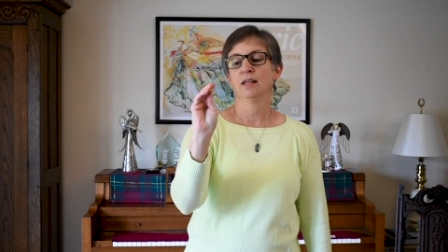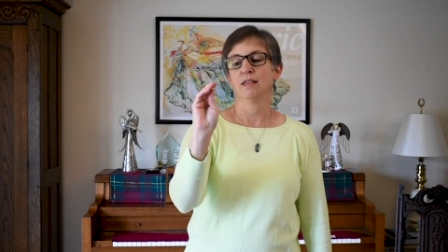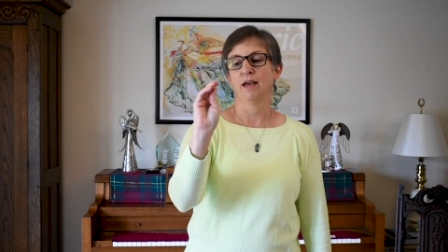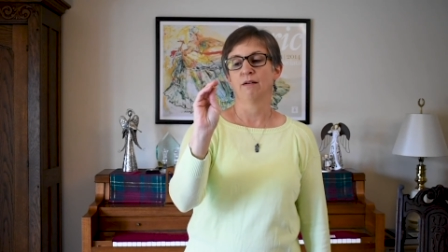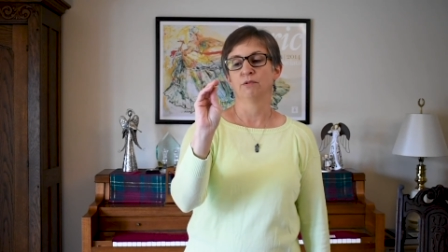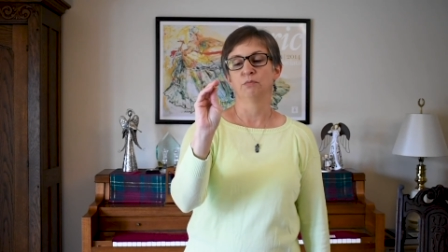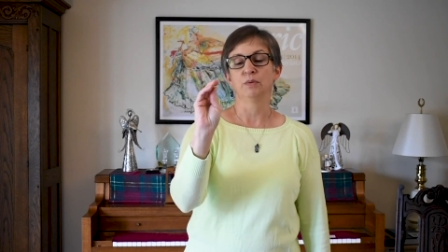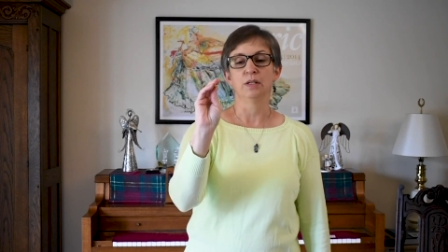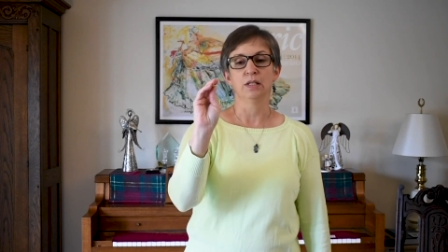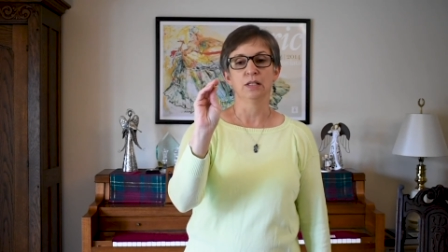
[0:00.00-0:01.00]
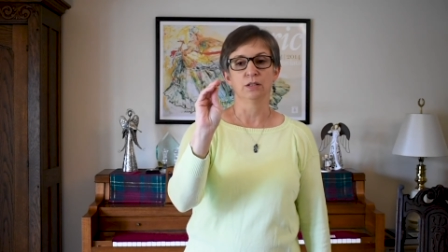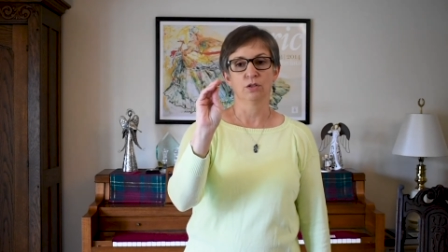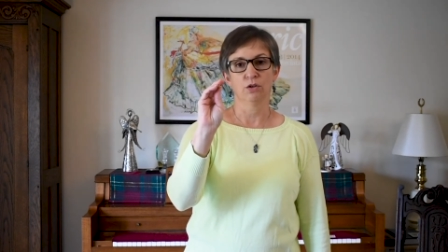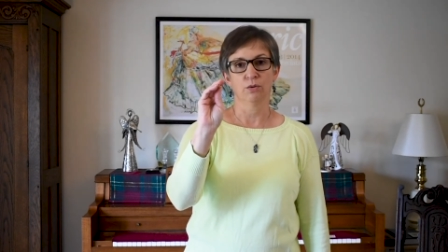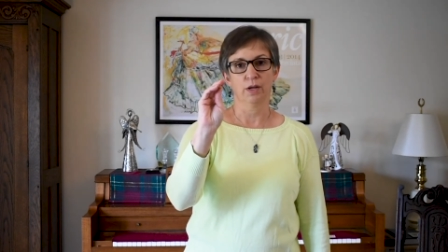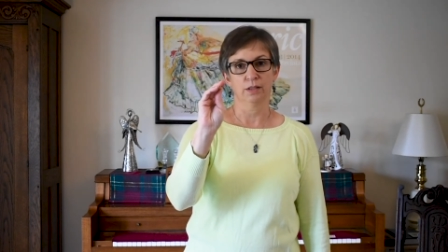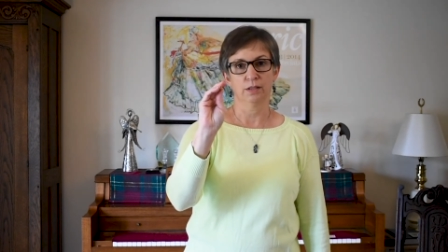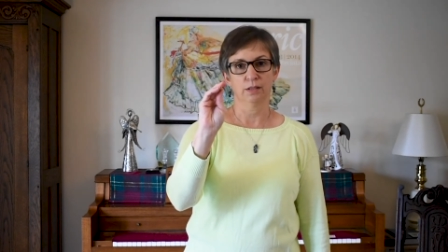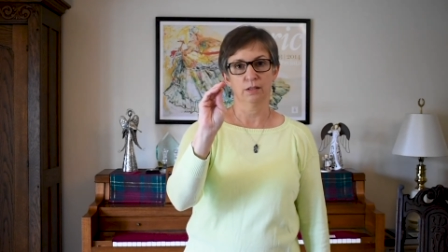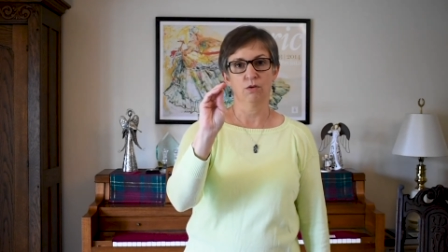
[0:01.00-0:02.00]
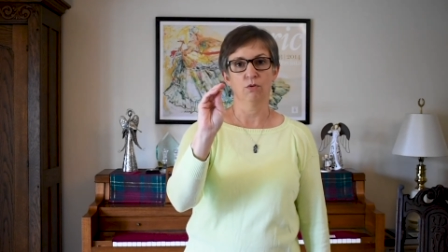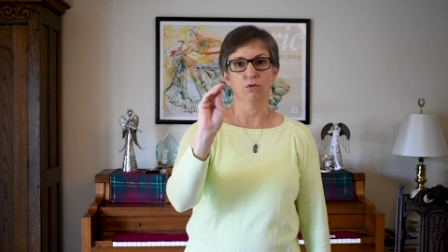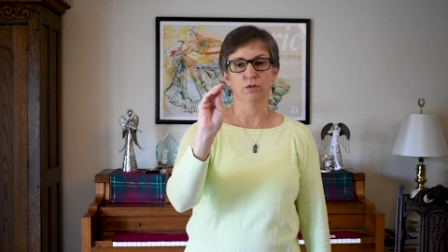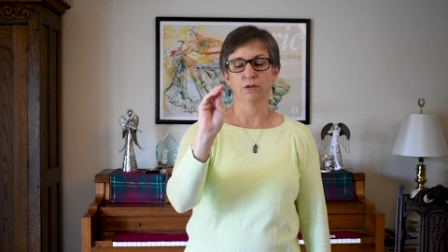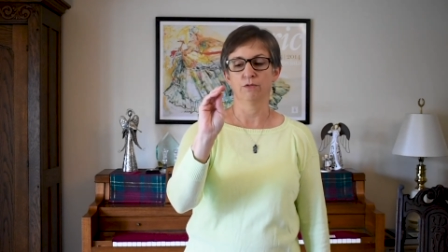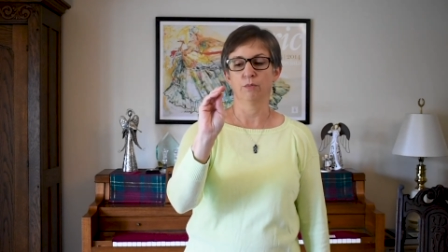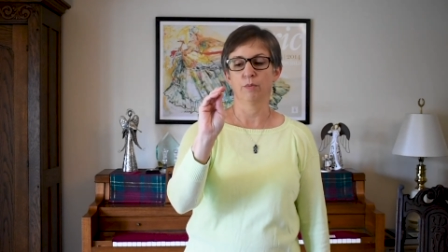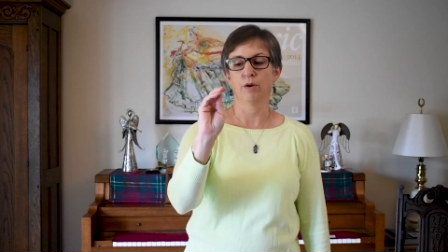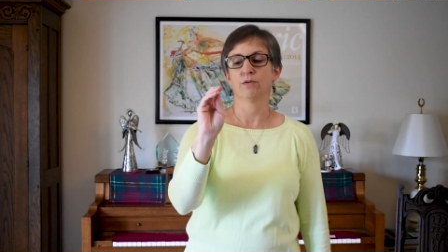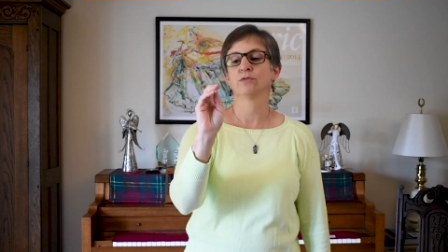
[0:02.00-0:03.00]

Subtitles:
That would be incorrect hold of the bow.